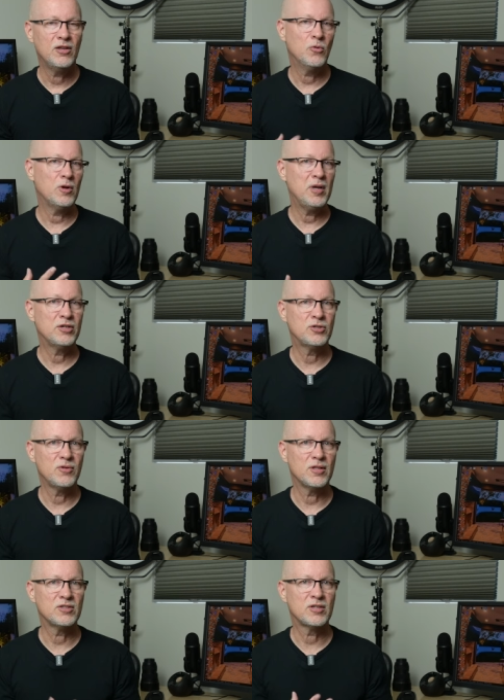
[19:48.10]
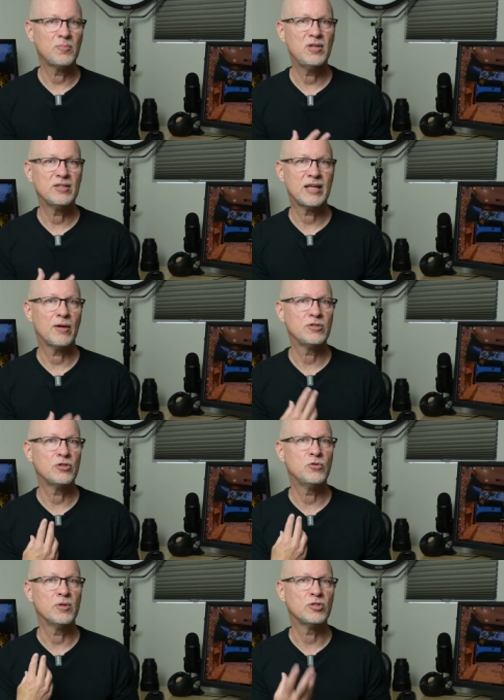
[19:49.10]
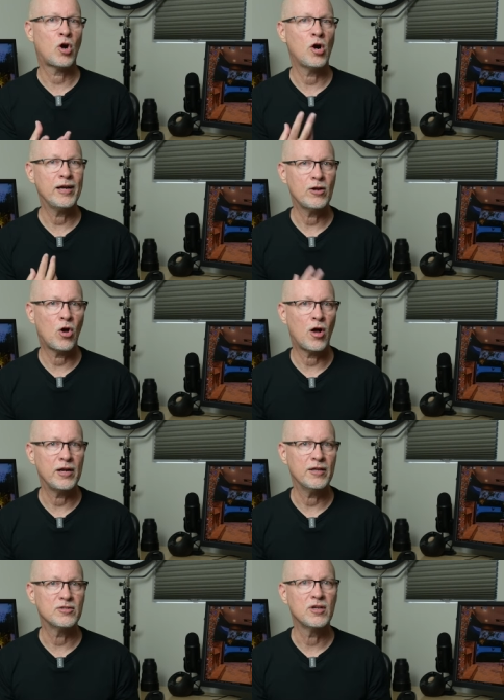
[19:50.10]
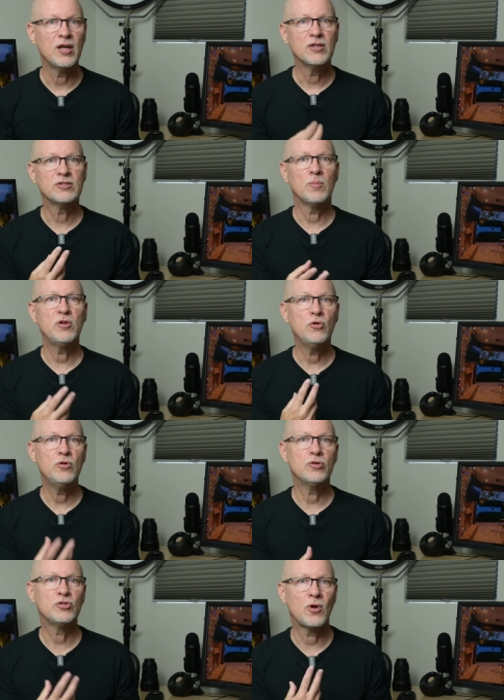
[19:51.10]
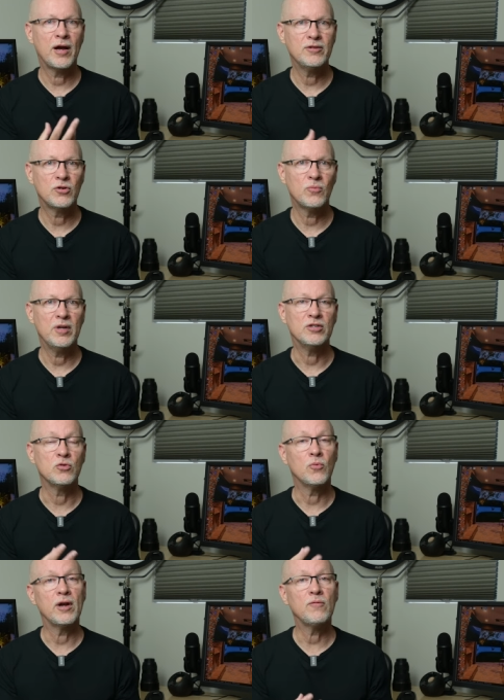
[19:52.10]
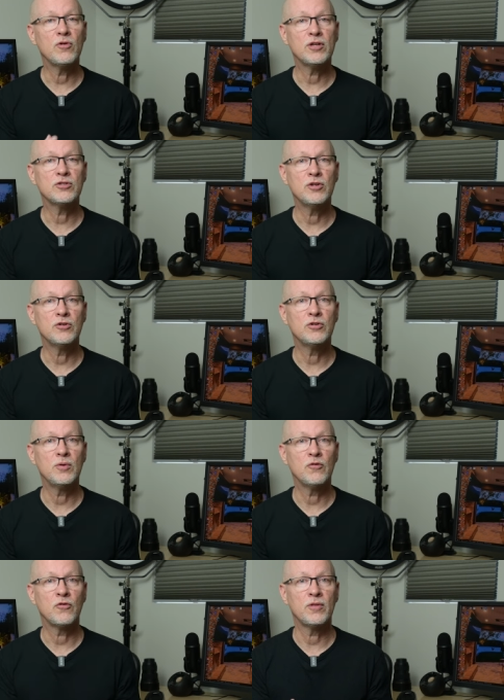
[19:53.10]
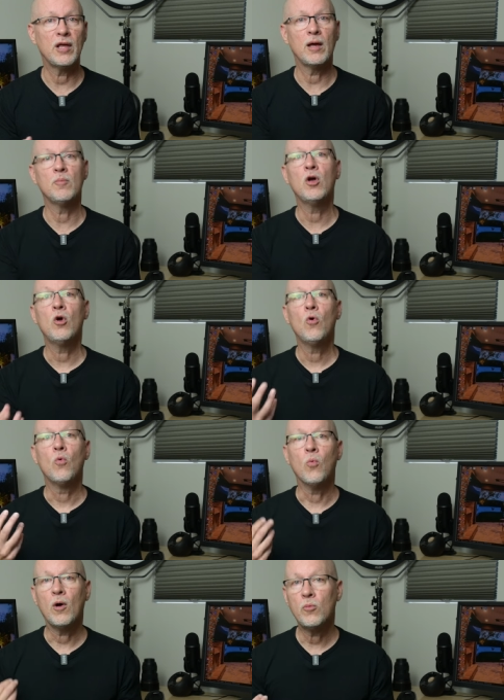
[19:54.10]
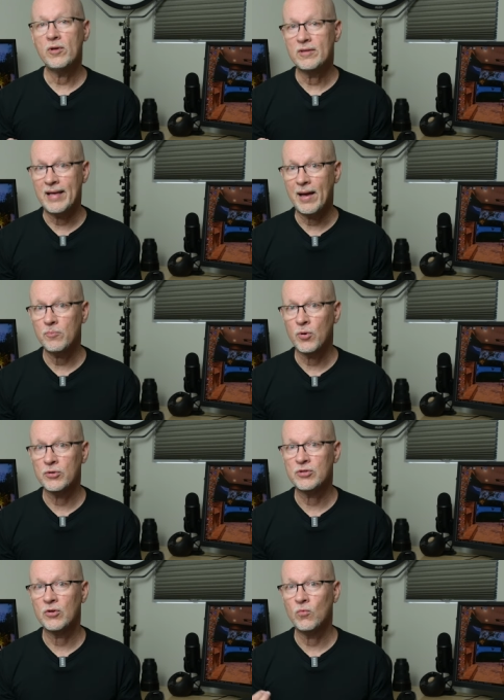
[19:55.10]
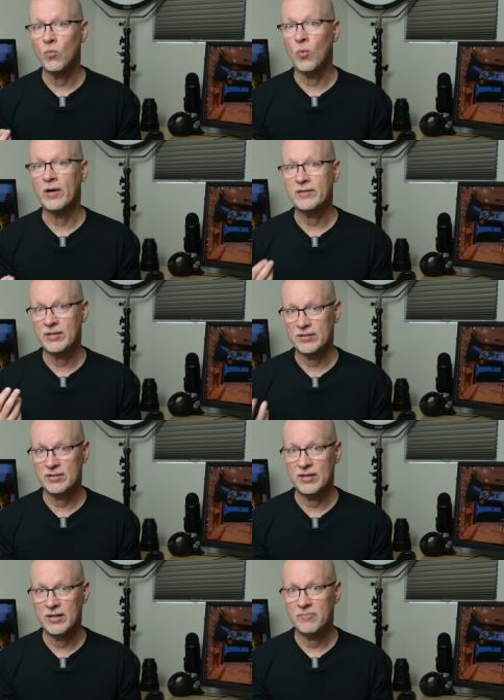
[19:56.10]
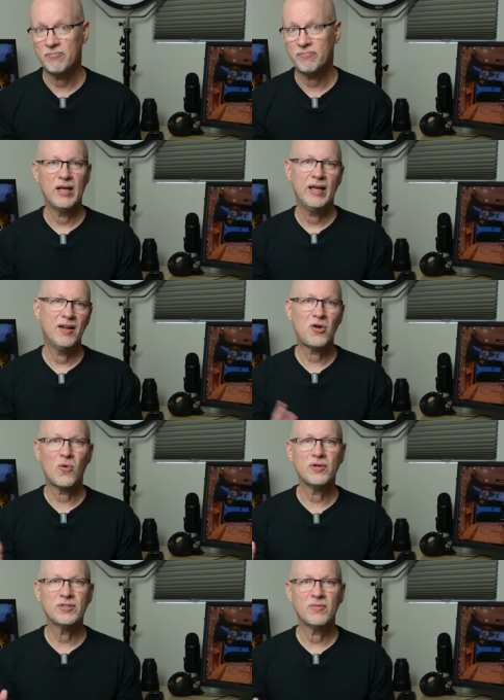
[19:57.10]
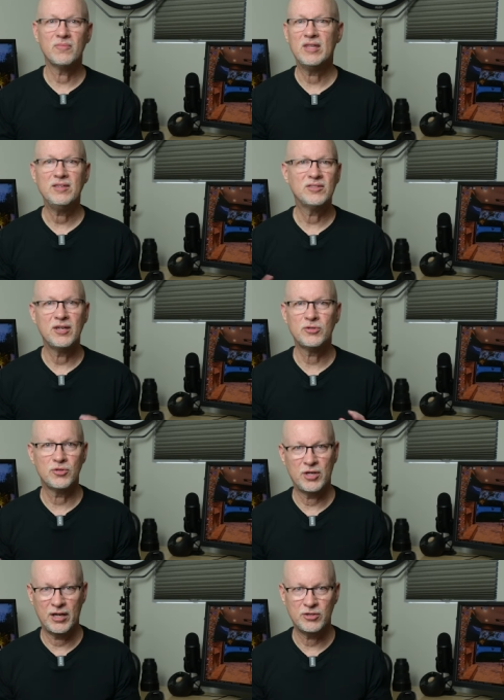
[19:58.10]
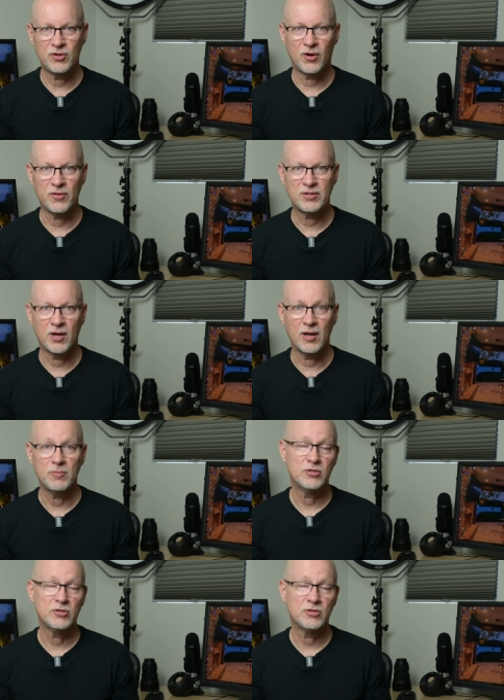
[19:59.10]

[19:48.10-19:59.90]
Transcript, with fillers: You want to make sure that something is out there to a target audience, somebody who you're trying to reach, and whatever it is that you're doing for them, what would that person want to see? And of course, these things are changing all the time.